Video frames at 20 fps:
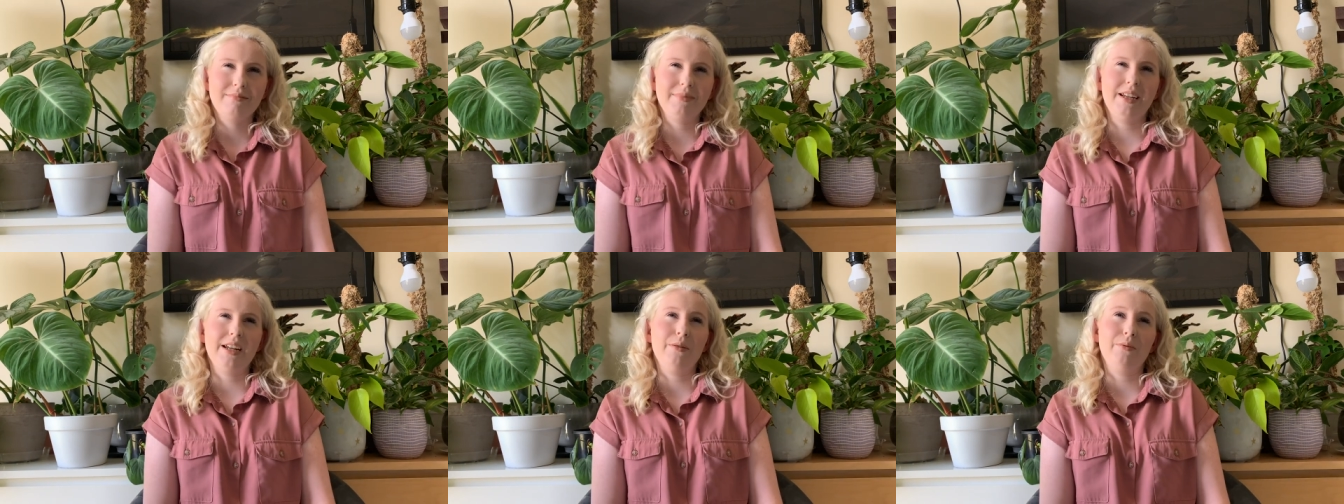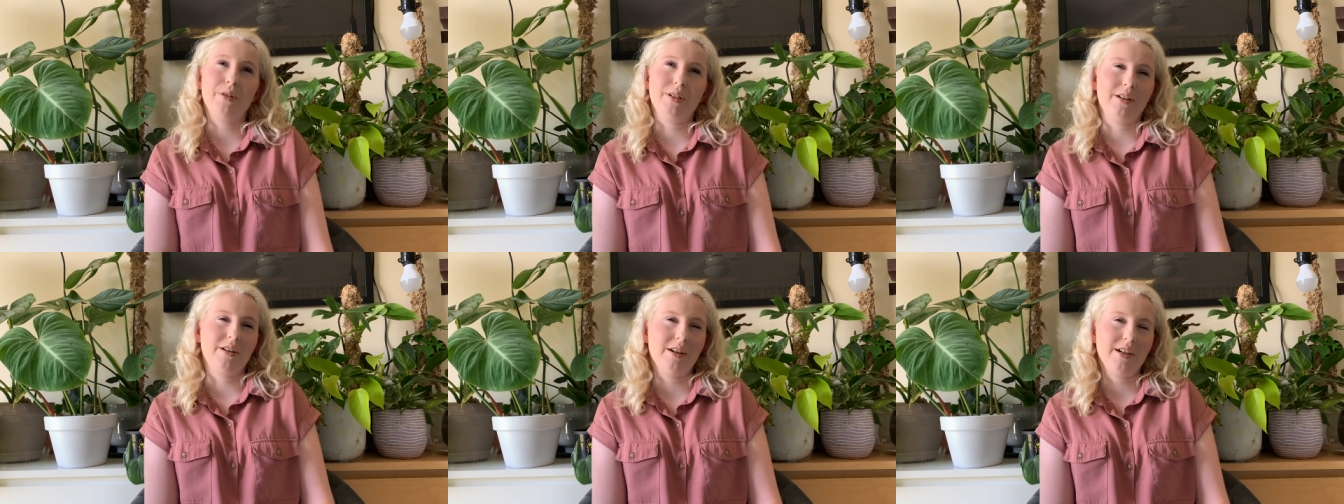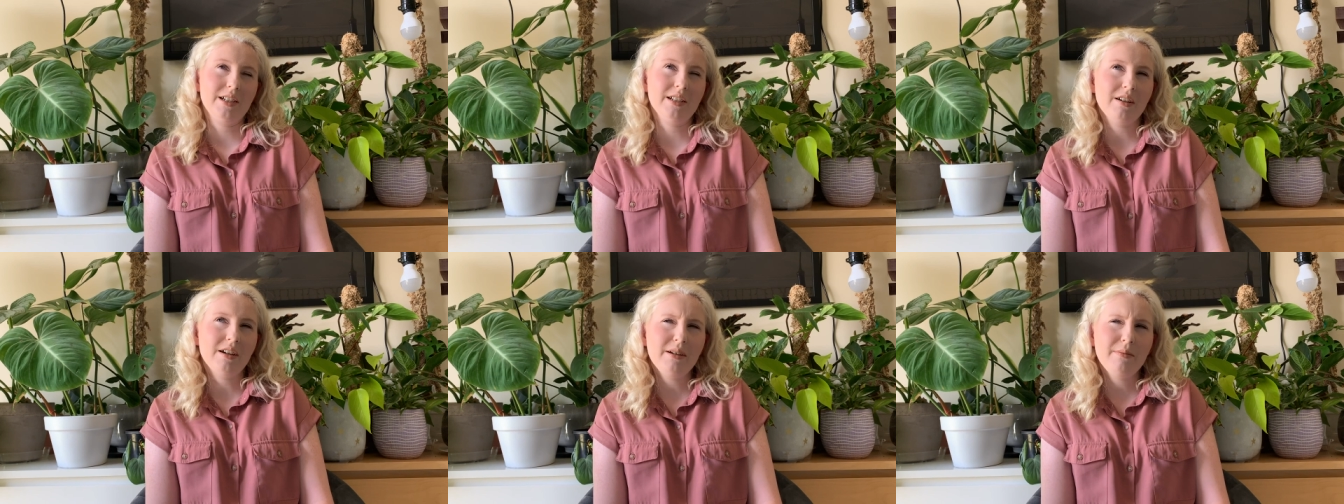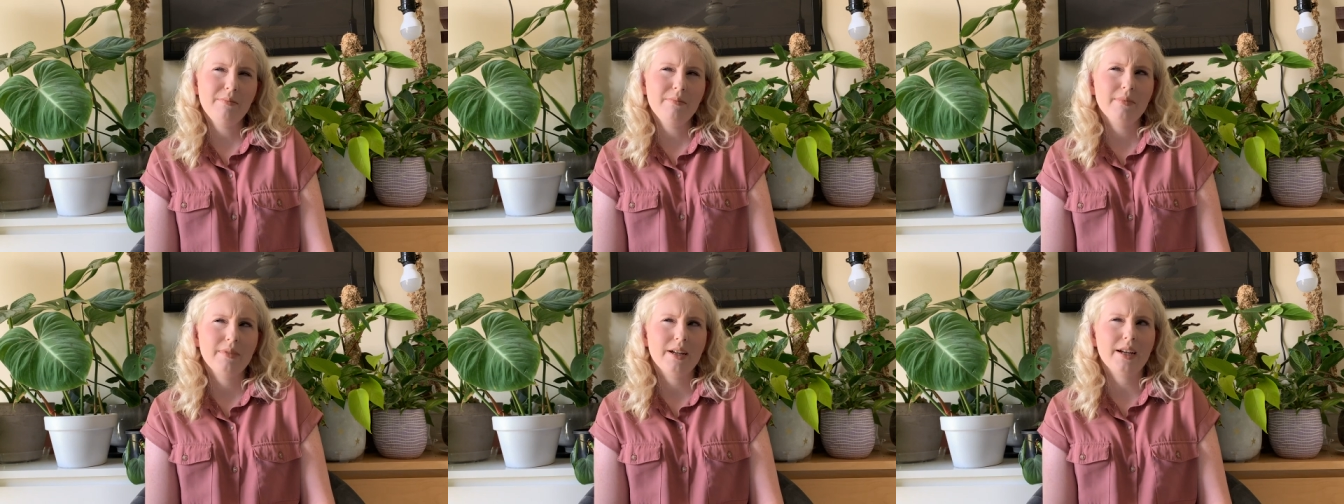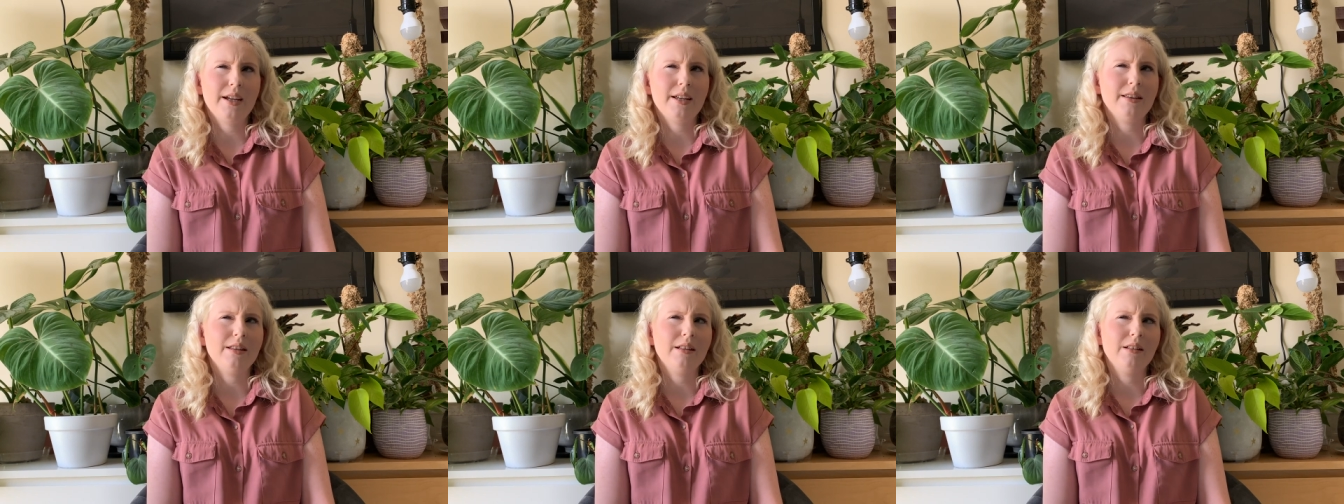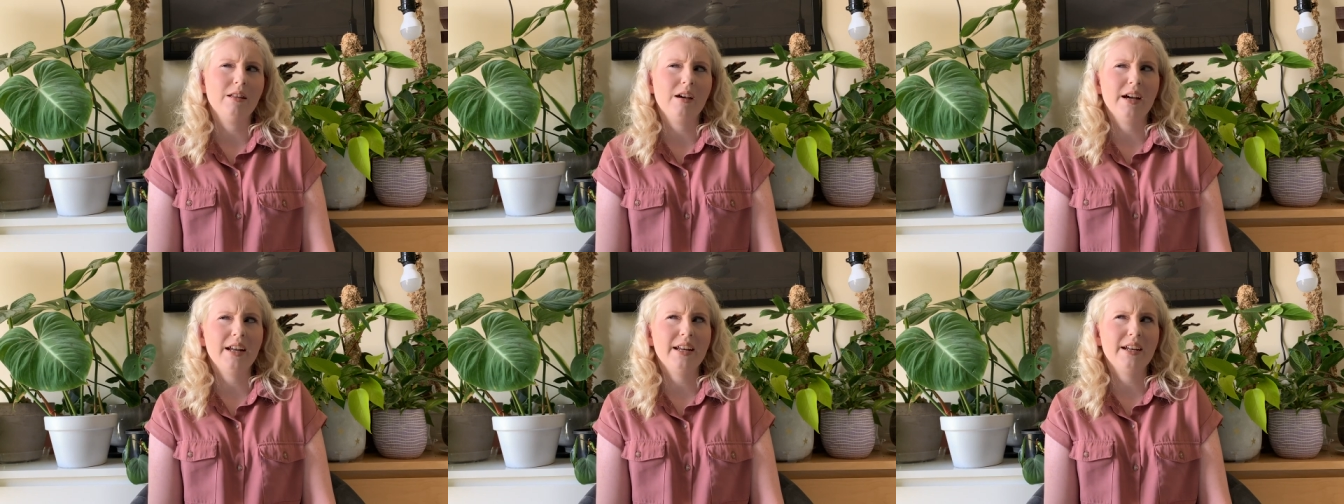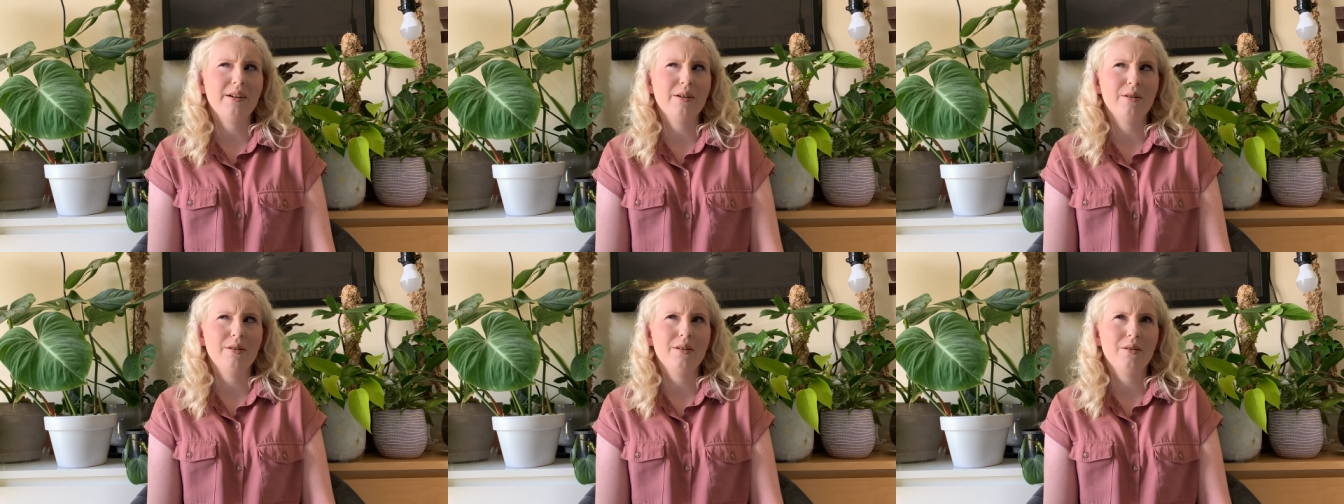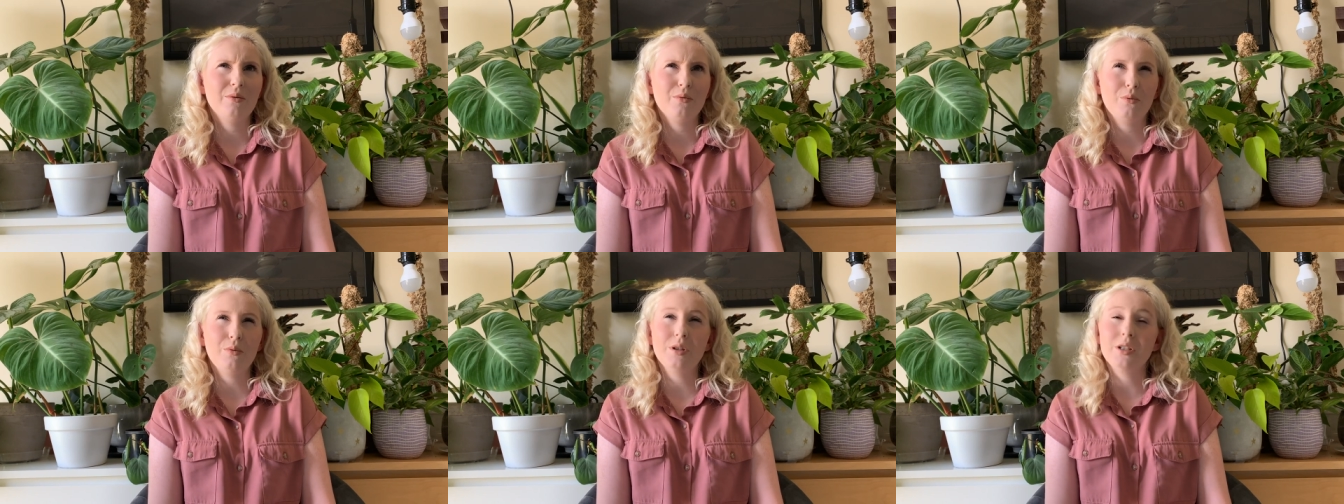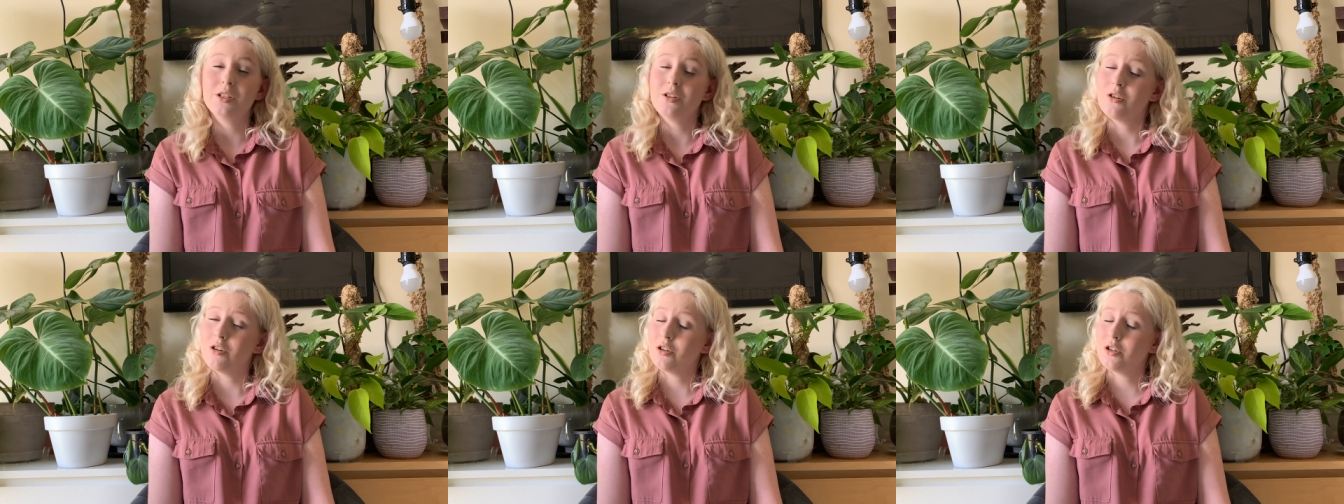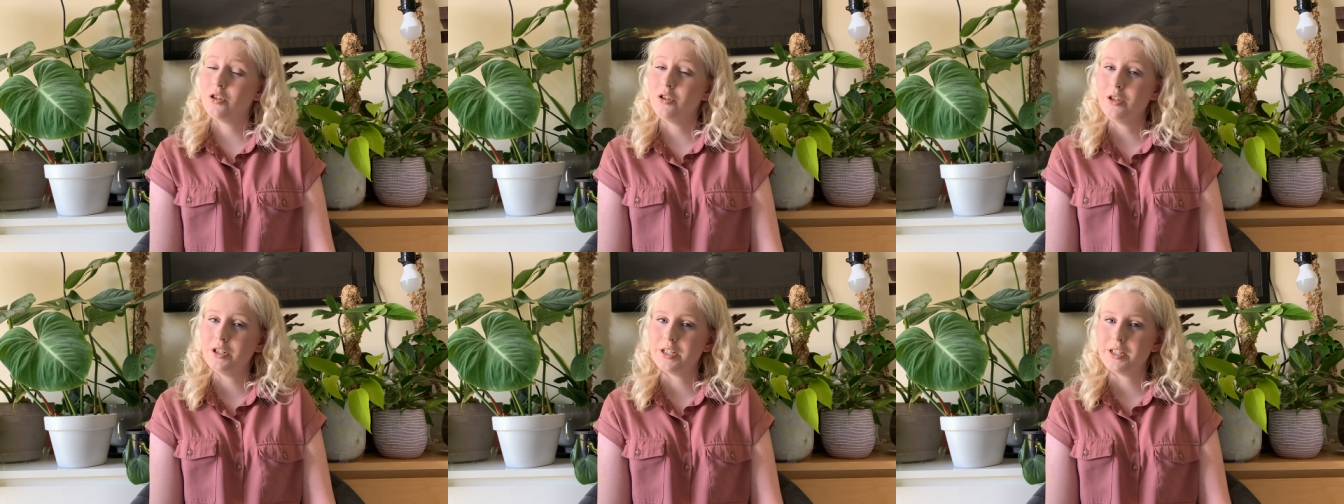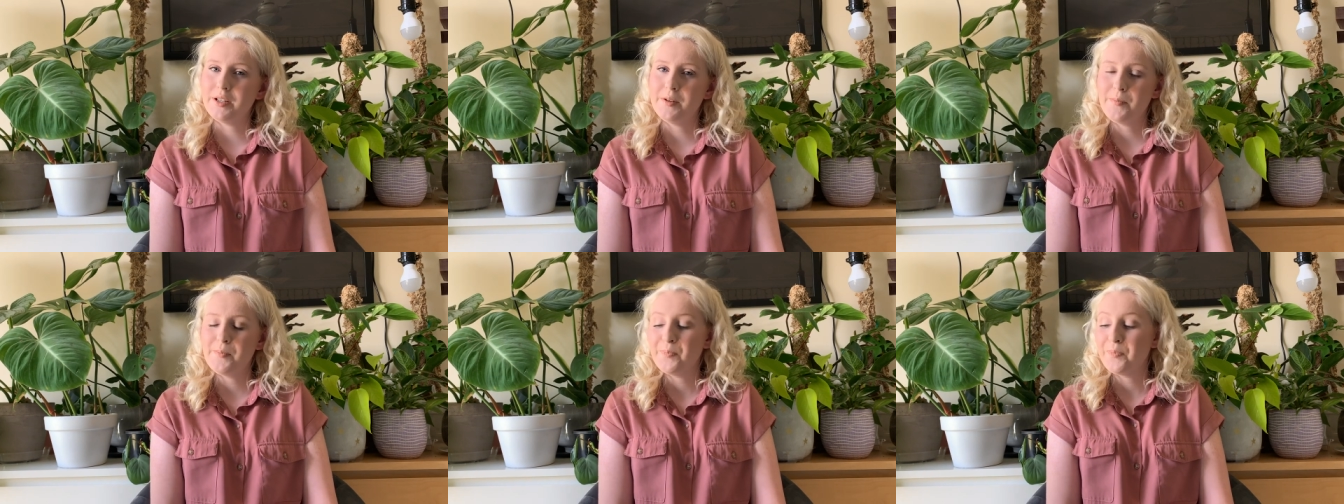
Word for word: it was nighttime and the lighting was not good.